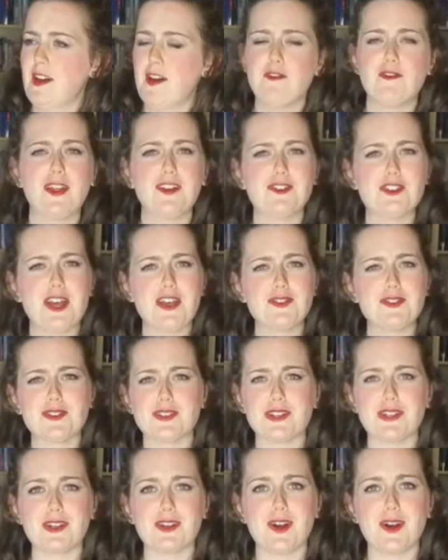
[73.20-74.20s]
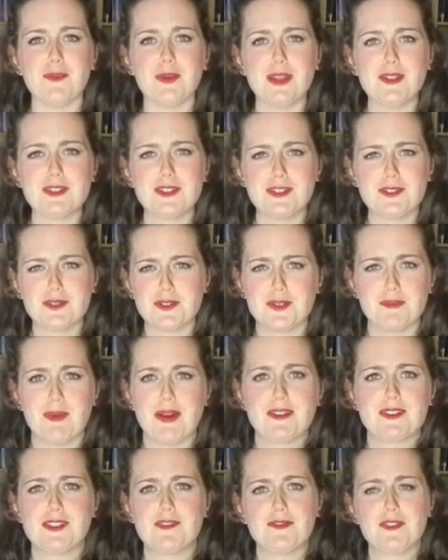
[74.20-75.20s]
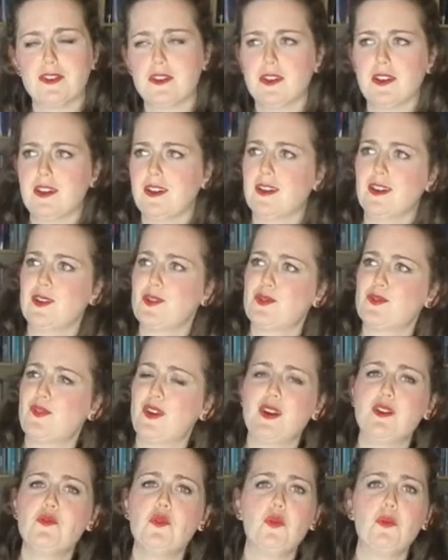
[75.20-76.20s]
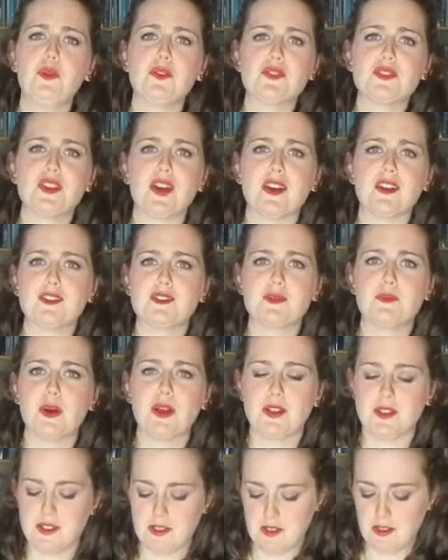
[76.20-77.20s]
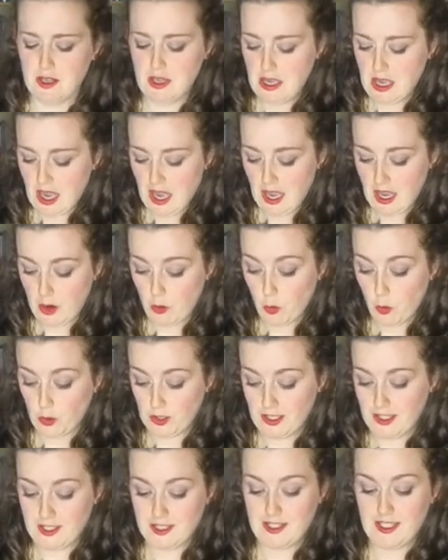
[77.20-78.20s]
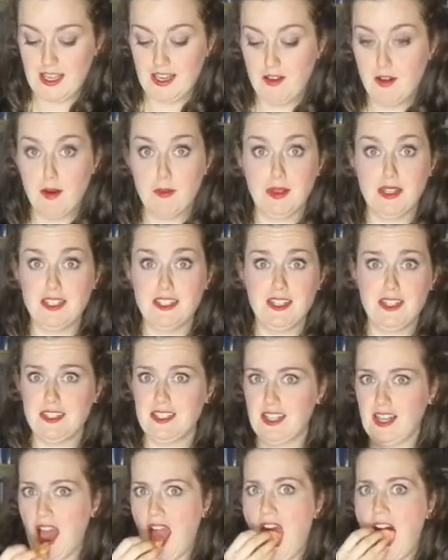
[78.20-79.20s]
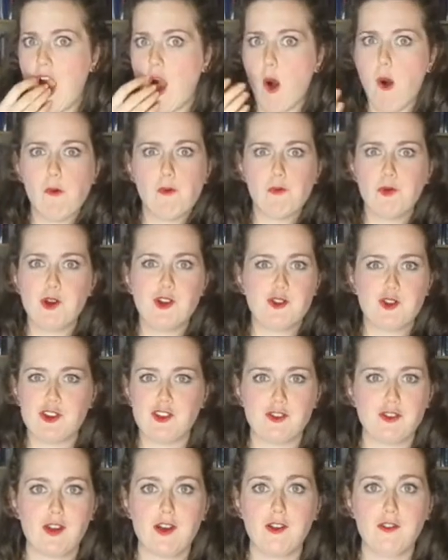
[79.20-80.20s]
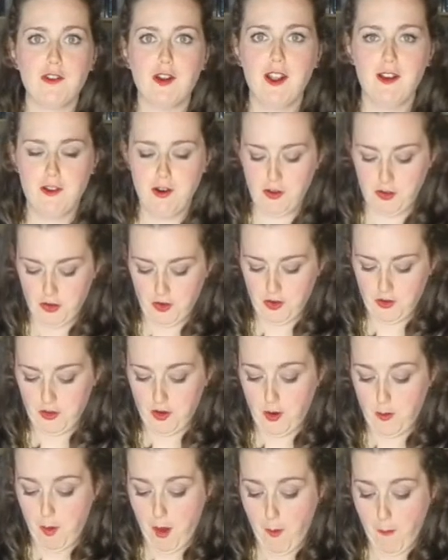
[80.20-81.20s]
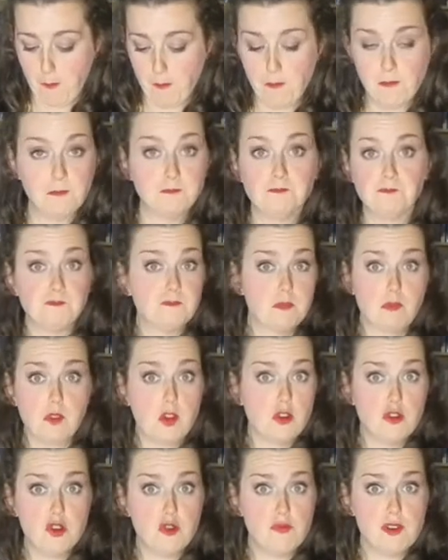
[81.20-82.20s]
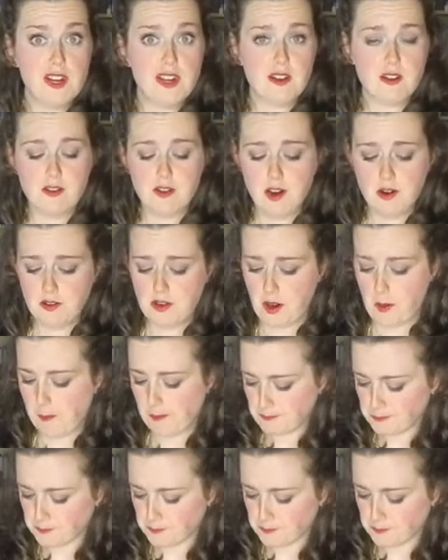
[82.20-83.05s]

fantastic, it's not a massive, it's a very normal sized person, organist, and I'm conducting, which is kind of hilarious as I'm not really a conductor.